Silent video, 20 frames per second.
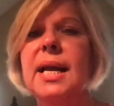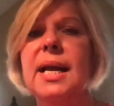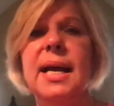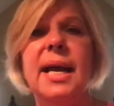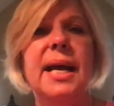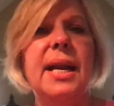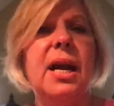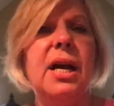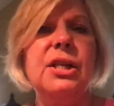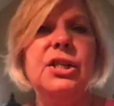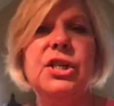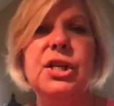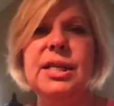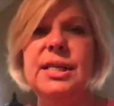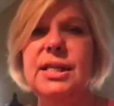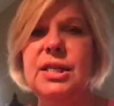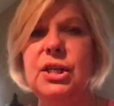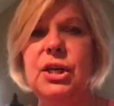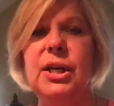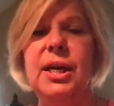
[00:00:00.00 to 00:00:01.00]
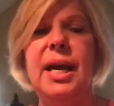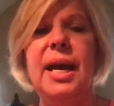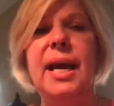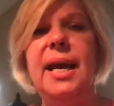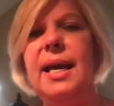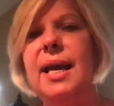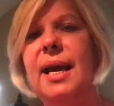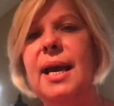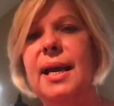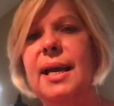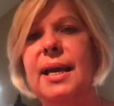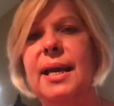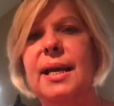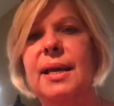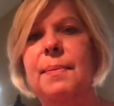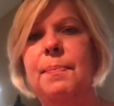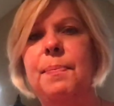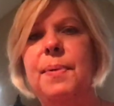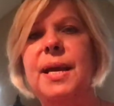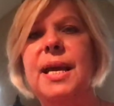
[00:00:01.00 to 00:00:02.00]
And I just took
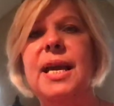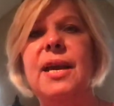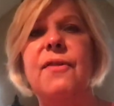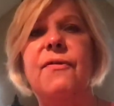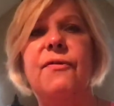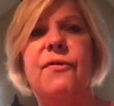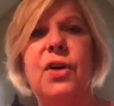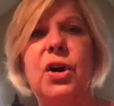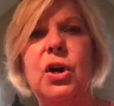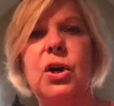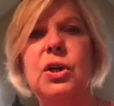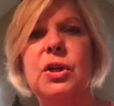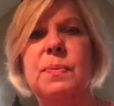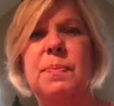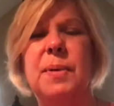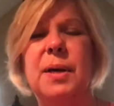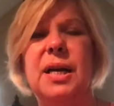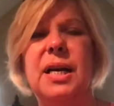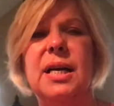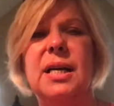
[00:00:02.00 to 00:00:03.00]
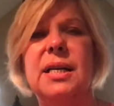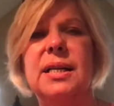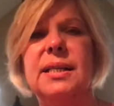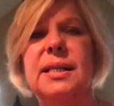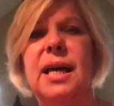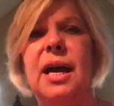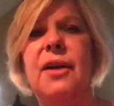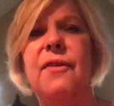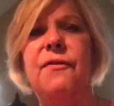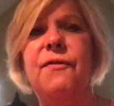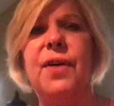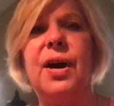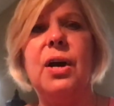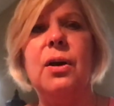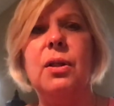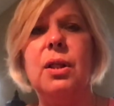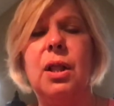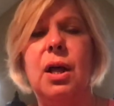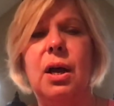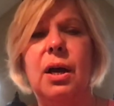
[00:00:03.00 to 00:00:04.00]
AANP first because I
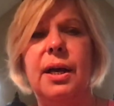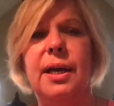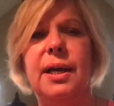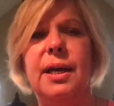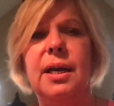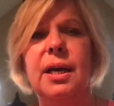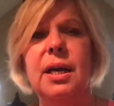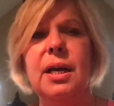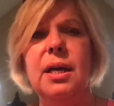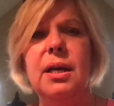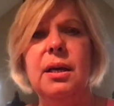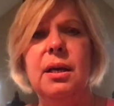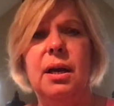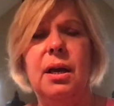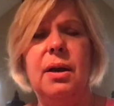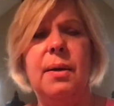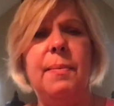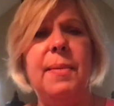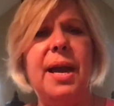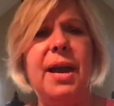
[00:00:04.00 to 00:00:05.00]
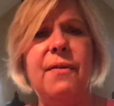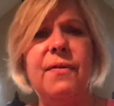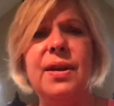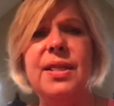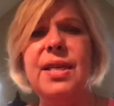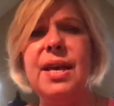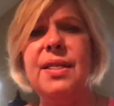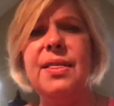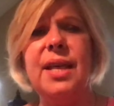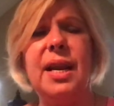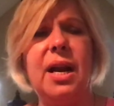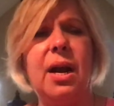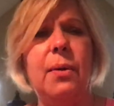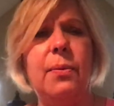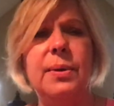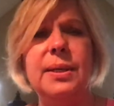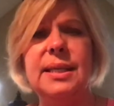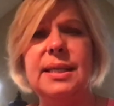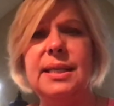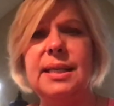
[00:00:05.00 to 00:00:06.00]
felt like everything that I
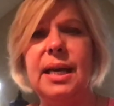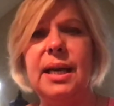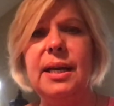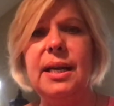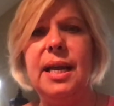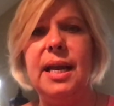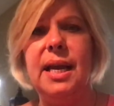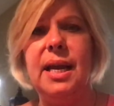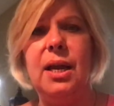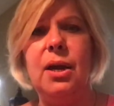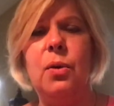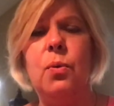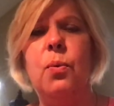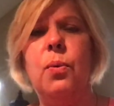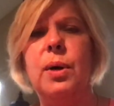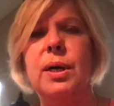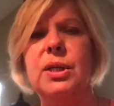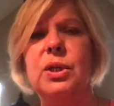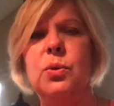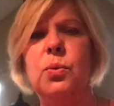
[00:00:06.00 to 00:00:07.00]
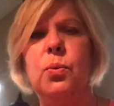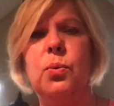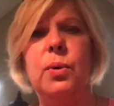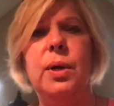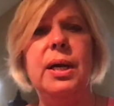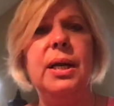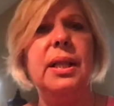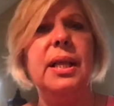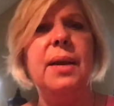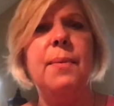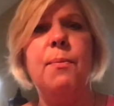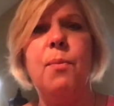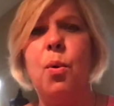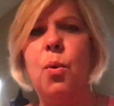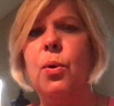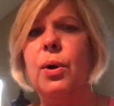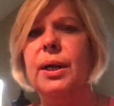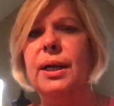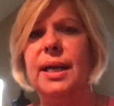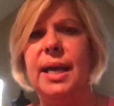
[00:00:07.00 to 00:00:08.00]
was studying was really
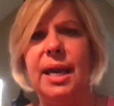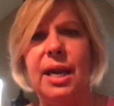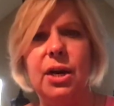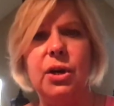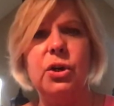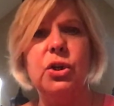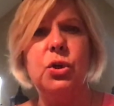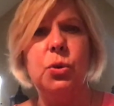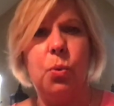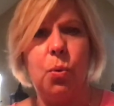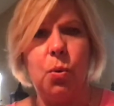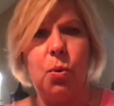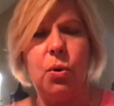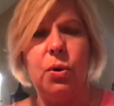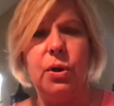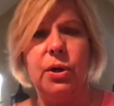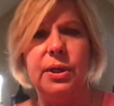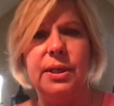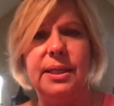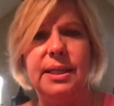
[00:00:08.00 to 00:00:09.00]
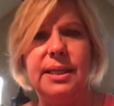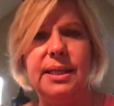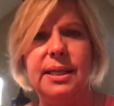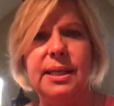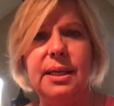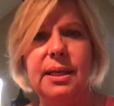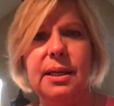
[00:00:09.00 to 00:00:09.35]
more geared towards